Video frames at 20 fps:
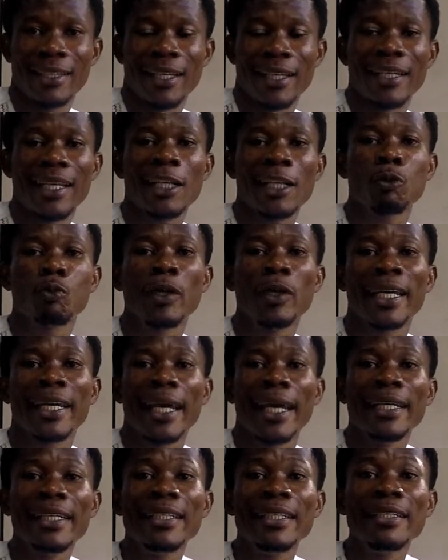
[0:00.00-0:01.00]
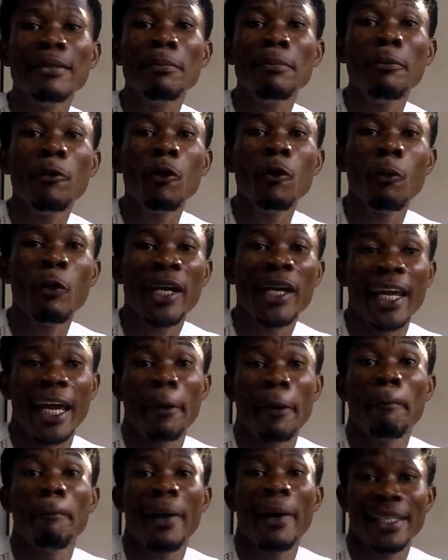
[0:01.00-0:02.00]
that we
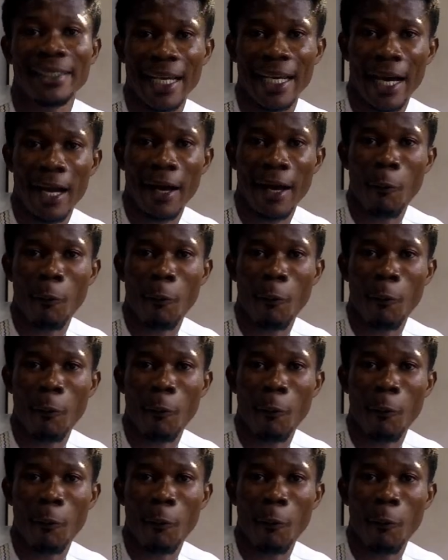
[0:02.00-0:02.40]
can measure